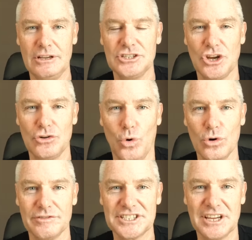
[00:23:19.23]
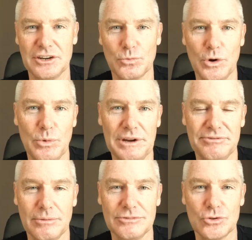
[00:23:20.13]
So all of a sudden we went
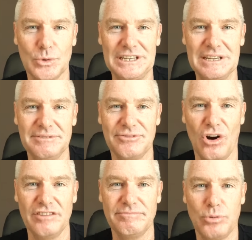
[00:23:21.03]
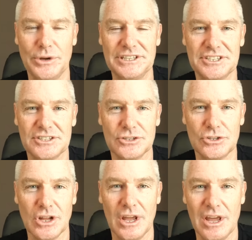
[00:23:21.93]
from 25 points to